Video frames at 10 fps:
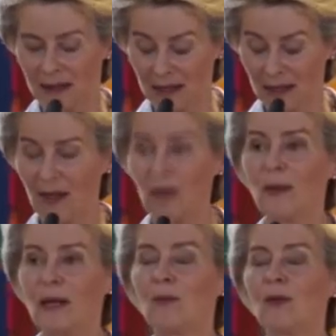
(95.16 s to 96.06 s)

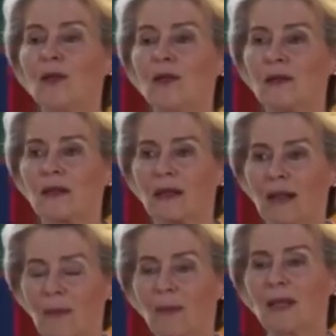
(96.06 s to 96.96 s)
developing world's
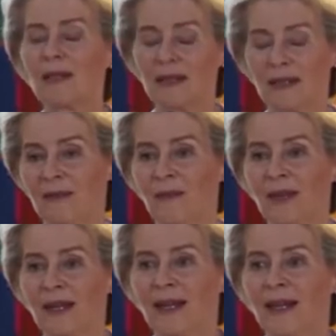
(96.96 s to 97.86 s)
capability
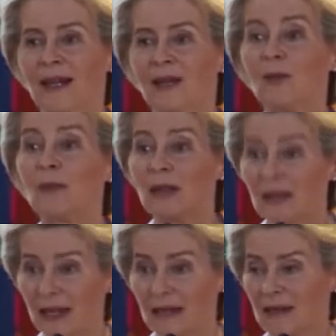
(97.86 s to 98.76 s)
to build
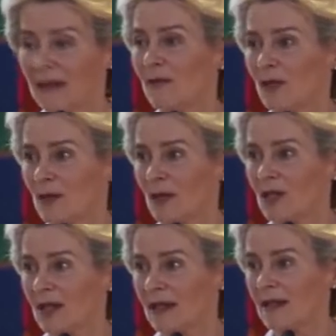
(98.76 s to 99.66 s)
the
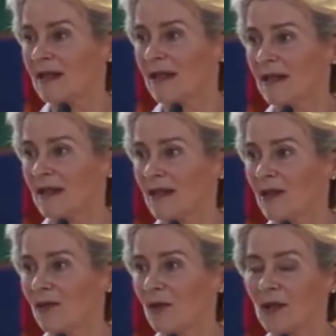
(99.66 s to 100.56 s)
infrastructure that is
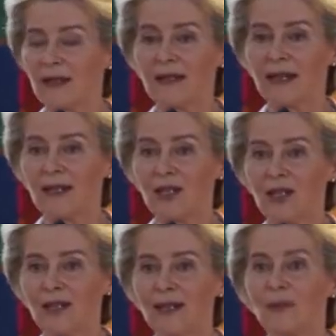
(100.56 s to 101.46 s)
necessary for clean
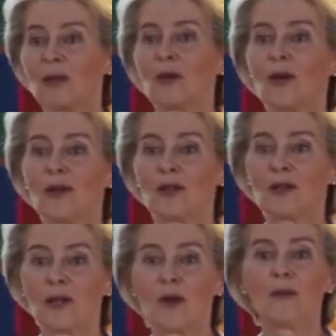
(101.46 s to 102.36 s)
energy. We call it
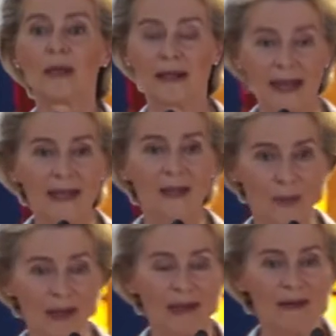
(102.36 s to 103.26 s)
Global
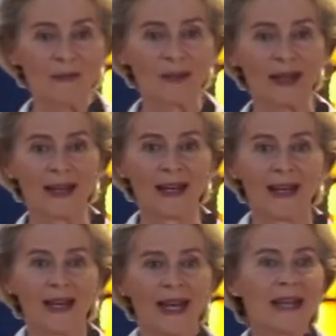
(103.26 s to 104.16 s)
Gateway.
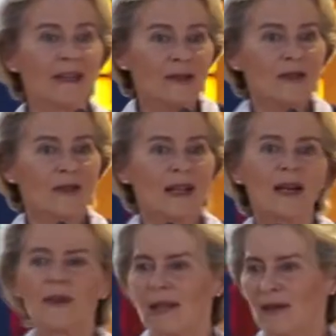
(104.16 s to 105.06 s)
And it's also in
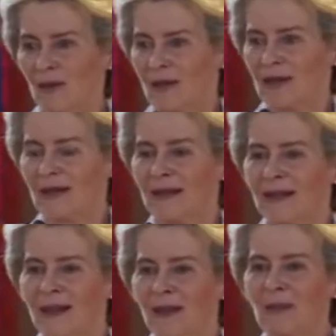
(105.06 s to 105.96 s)
our interest,
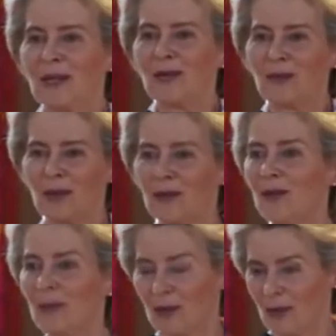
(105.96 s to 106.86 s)
because
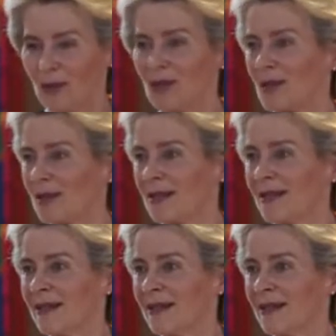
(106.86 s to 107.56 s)
renewable sources,